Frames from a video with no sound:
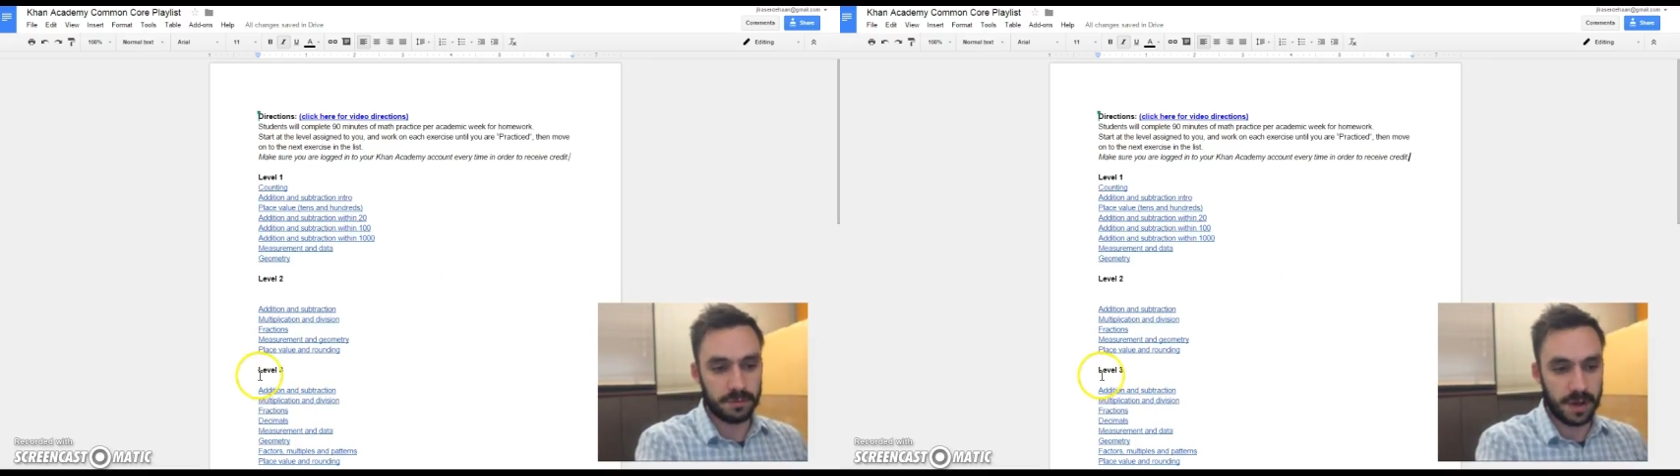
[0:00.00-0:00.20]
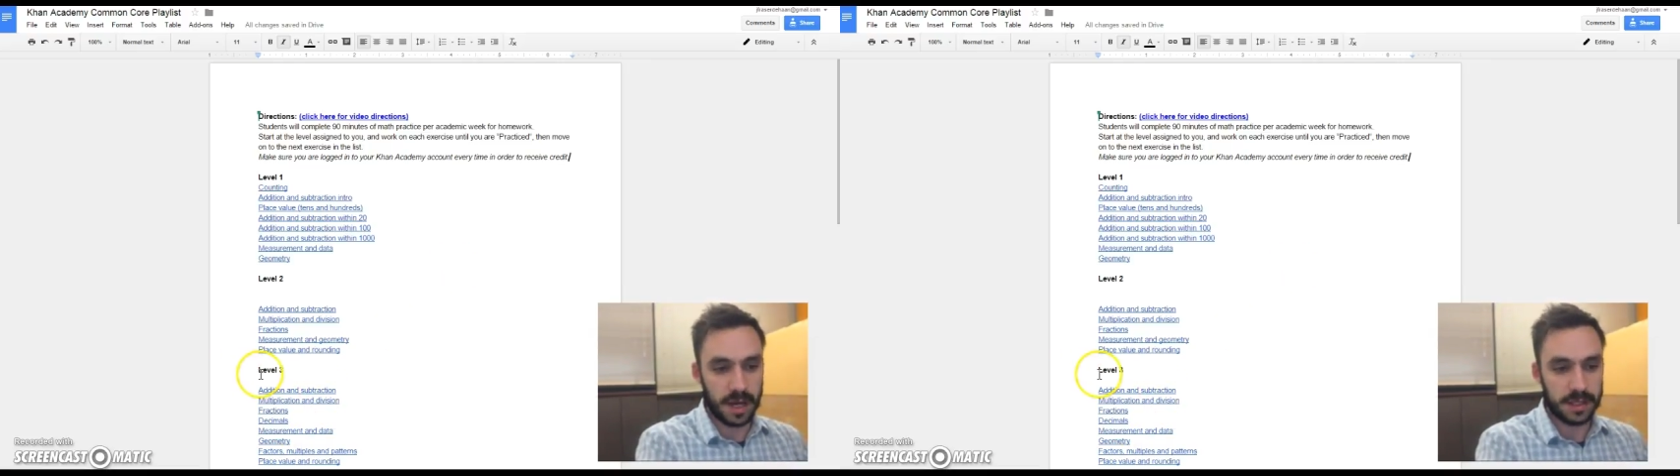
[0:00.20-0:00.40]

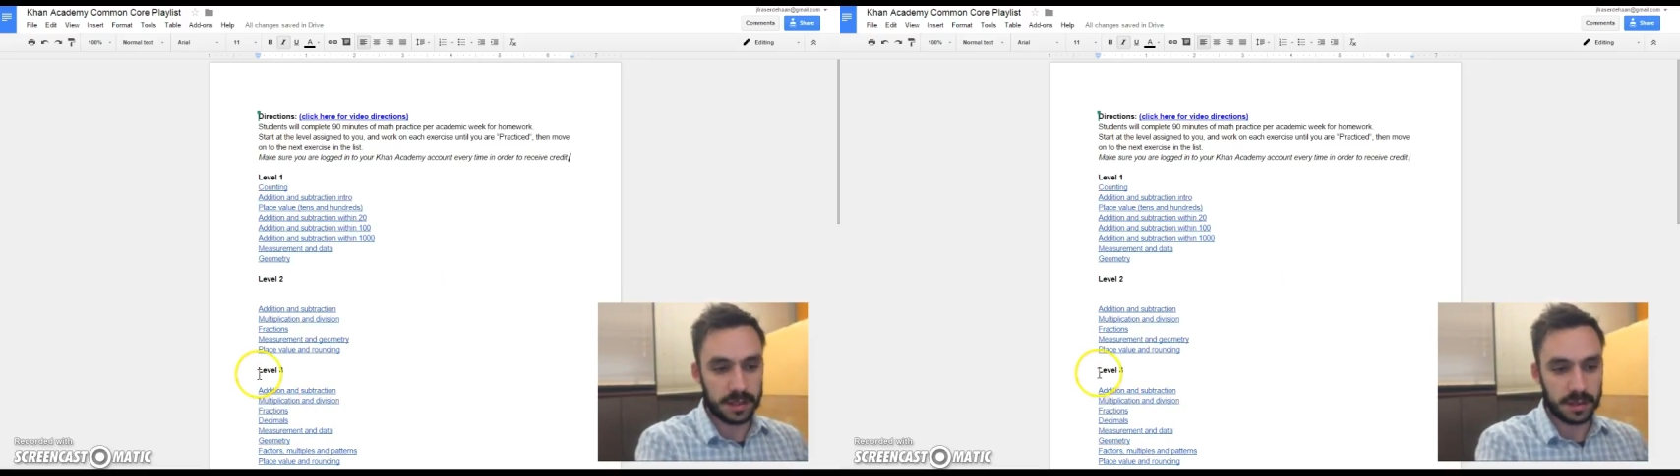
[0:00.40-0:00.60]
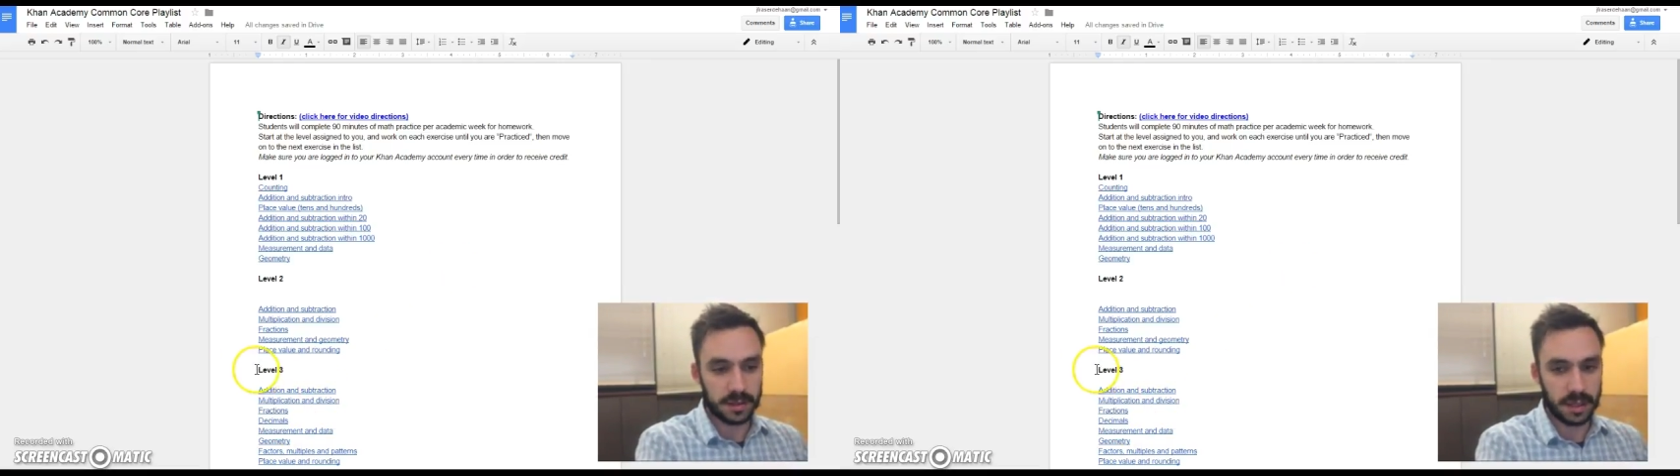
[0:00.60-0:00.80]

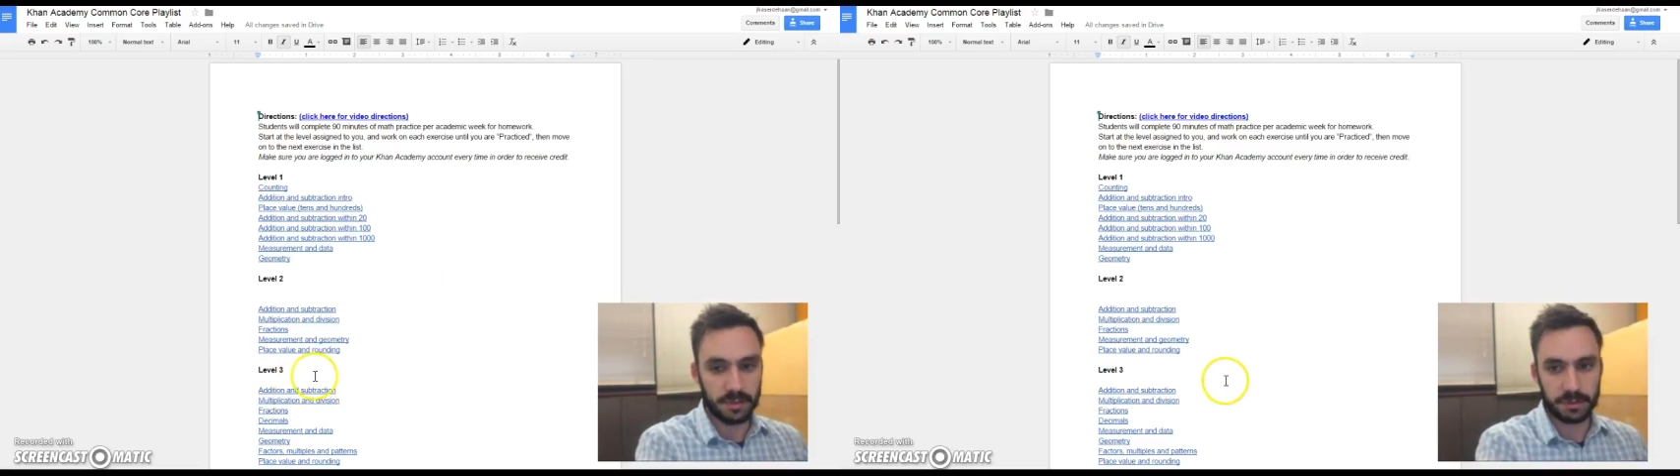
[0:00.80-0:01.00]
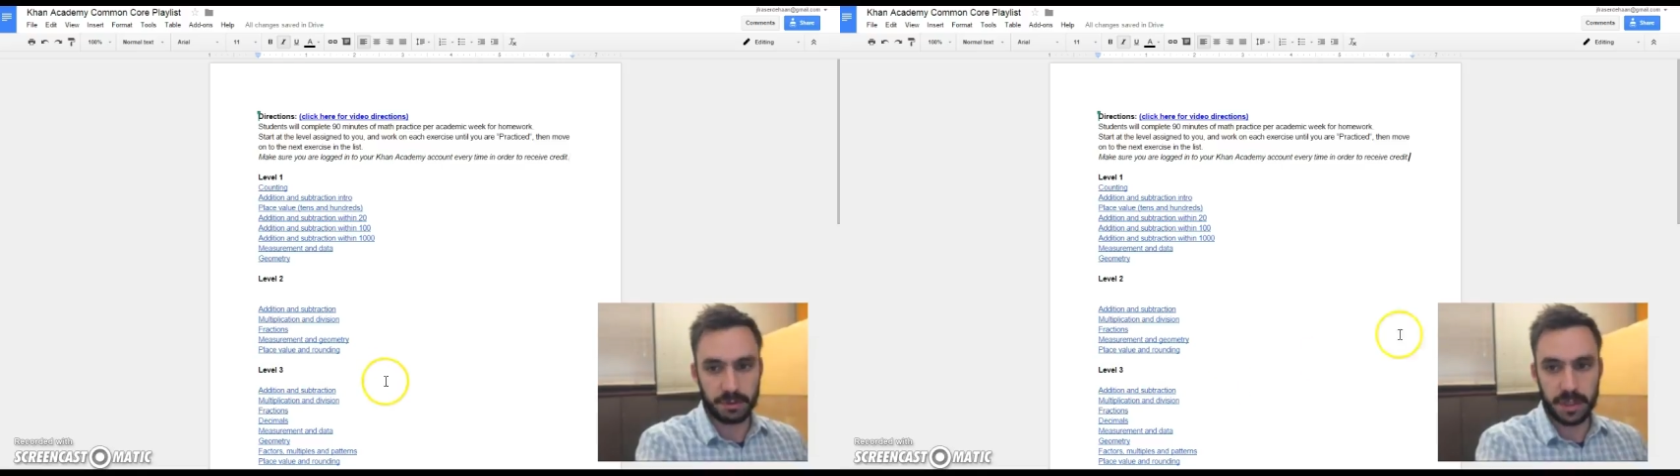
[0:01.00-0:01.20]
find
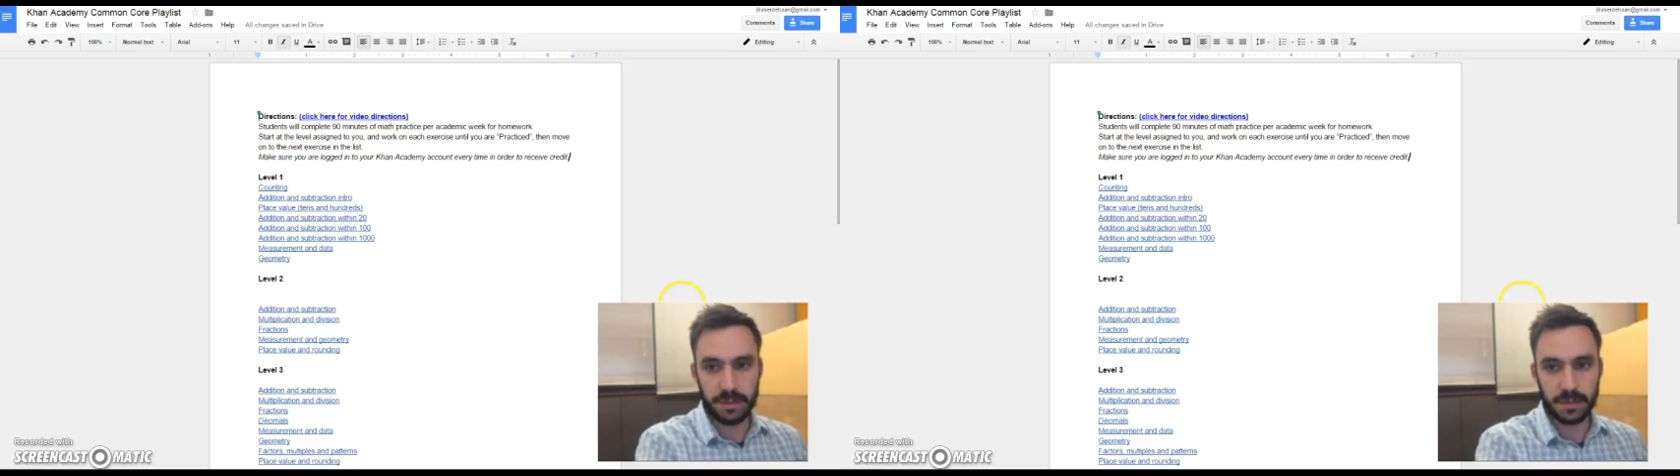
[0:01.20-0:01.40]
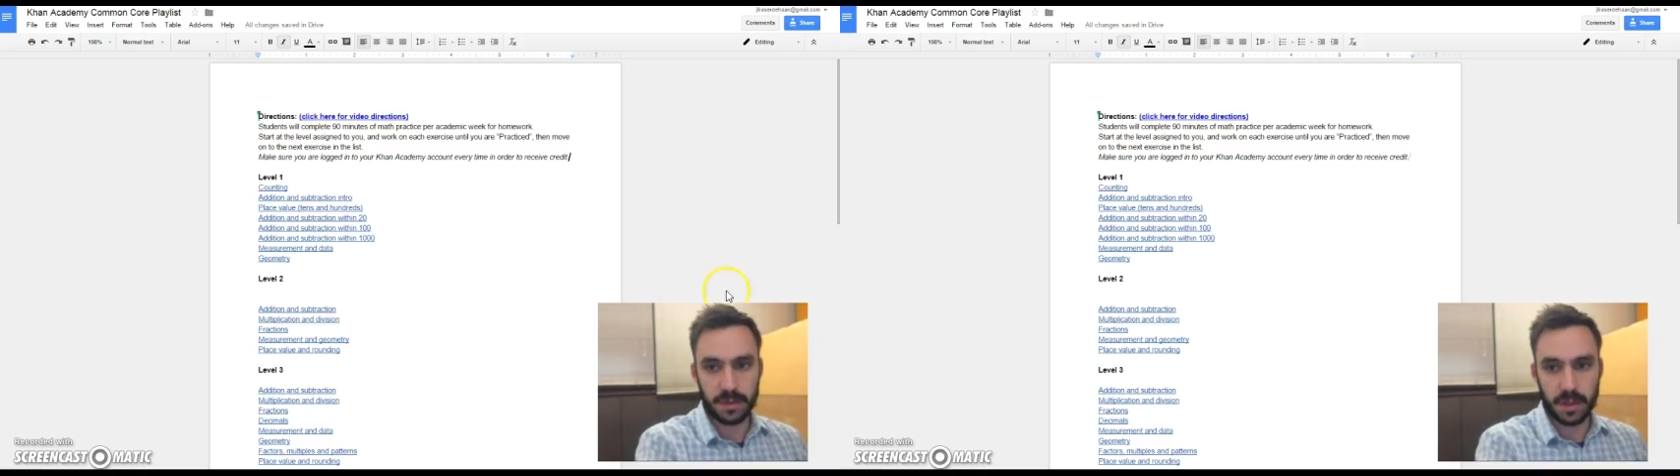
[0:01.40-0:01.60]
level 3
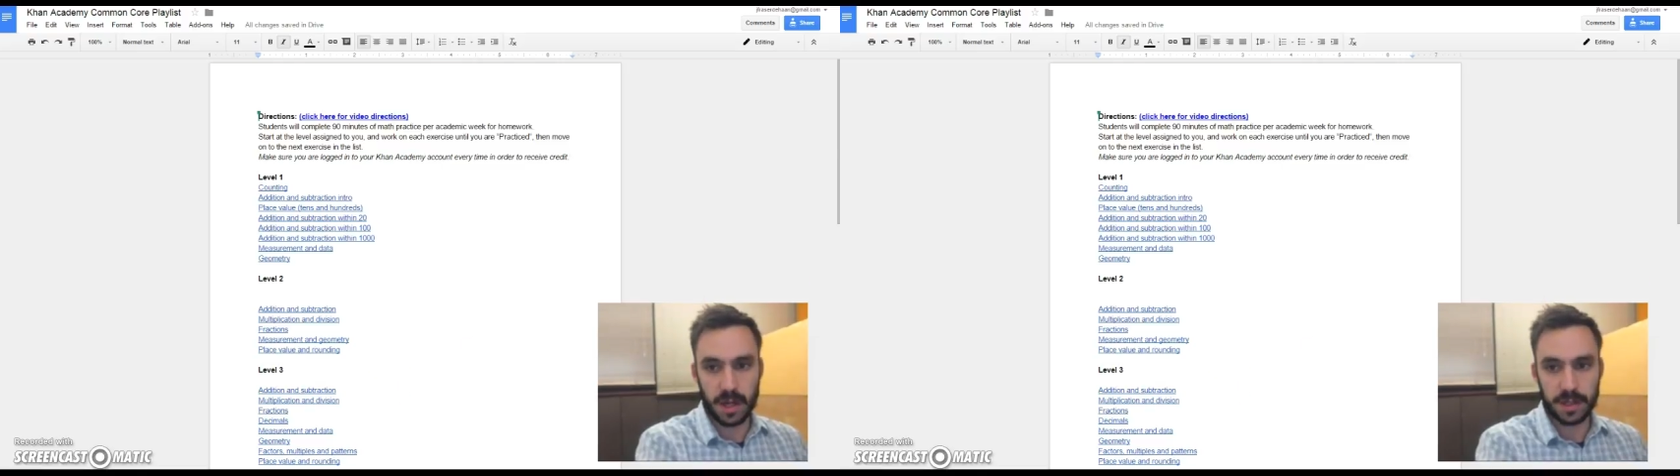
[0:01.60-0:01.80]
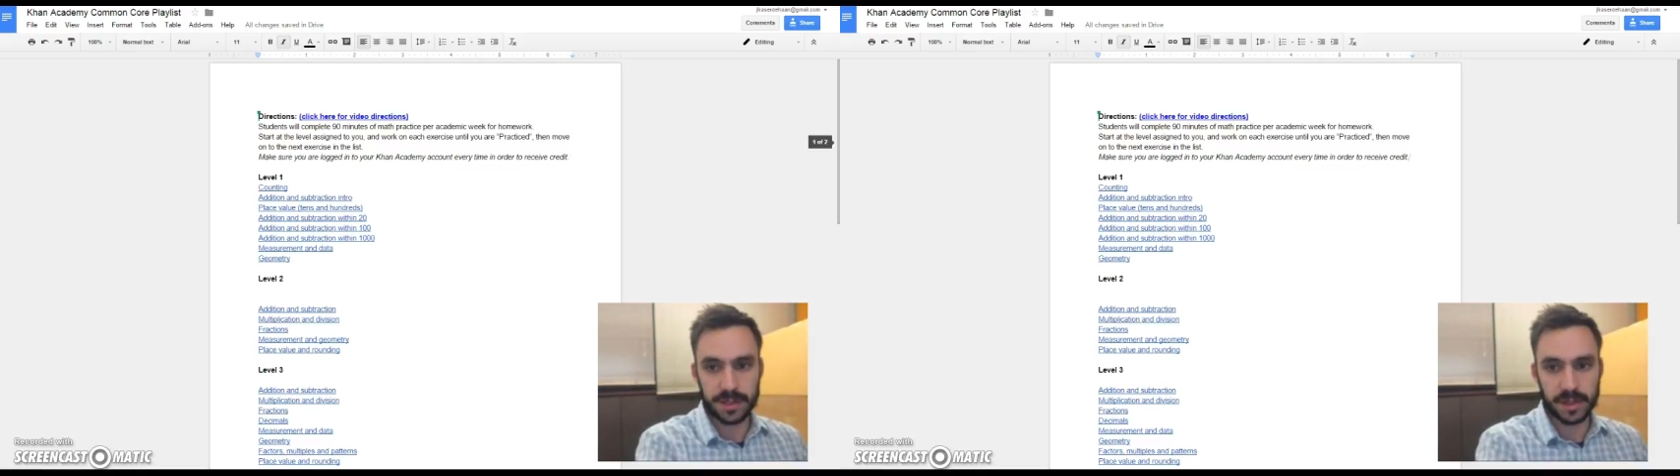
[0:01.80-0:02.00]

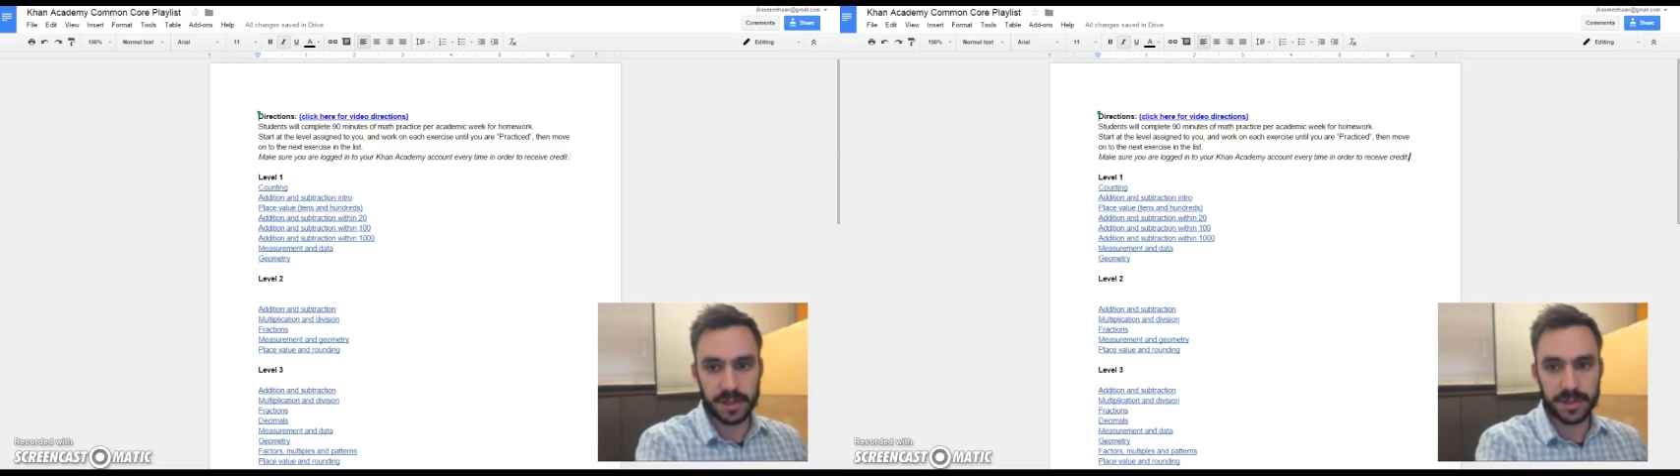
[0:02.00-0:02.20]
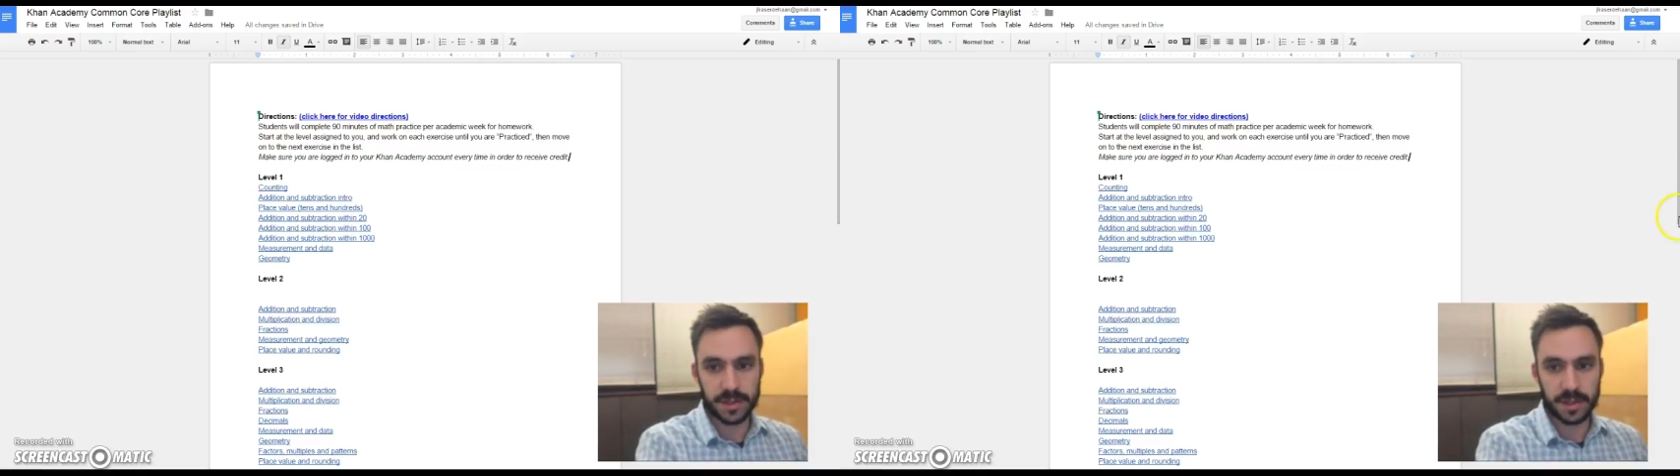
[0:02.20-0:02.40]
on this
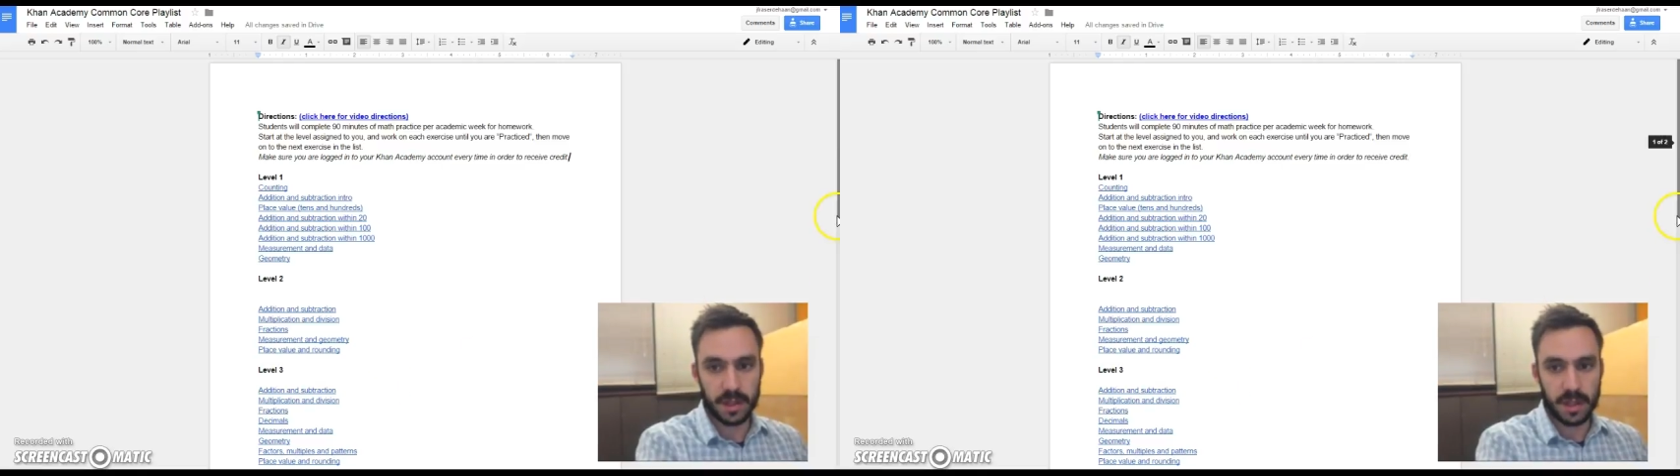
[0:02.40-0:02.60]
list,